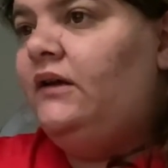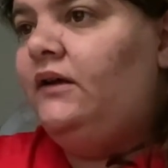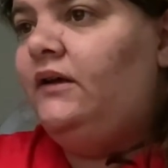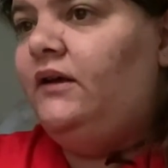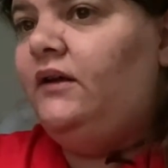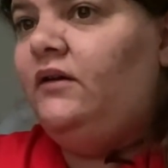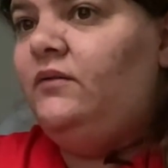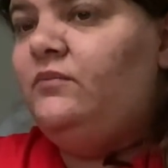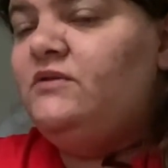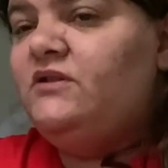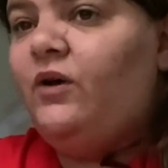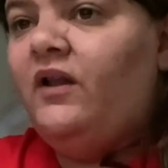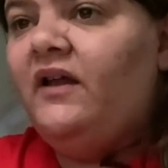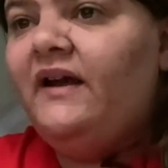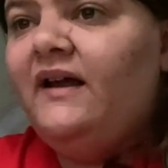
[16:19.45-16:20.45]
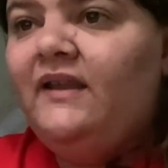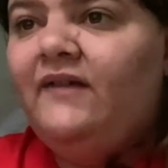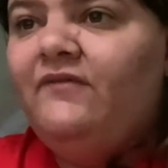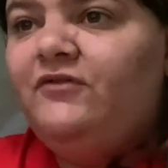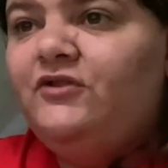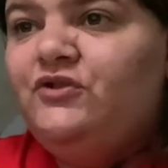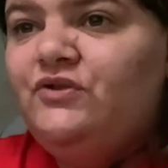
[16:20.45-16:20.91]
Um, so all I got left
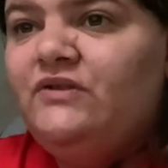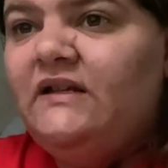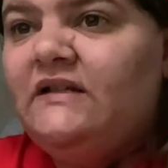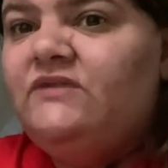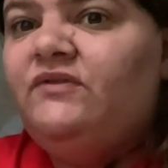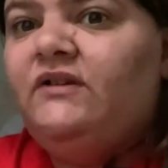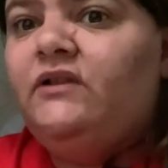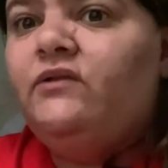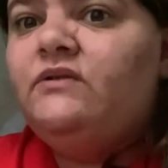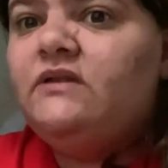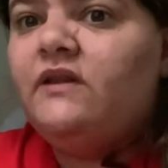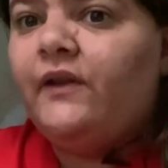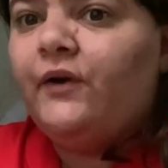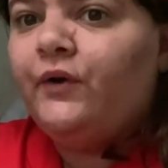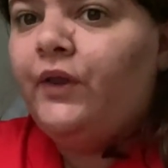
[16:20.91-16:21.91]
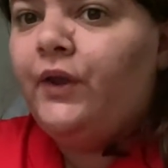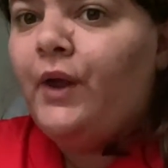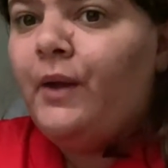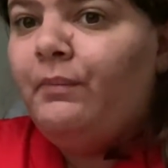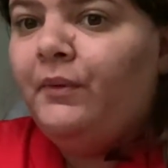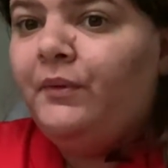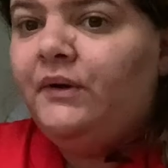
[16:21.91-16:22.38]
for Tuesday's video is literally
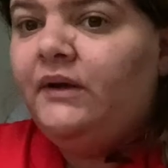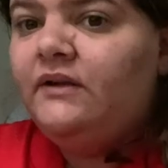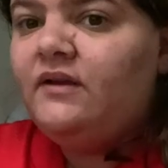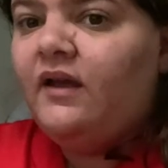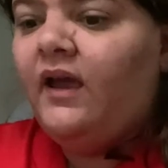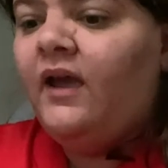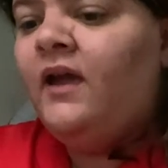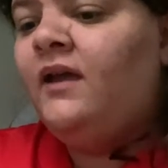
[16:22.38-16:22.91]
uploaded,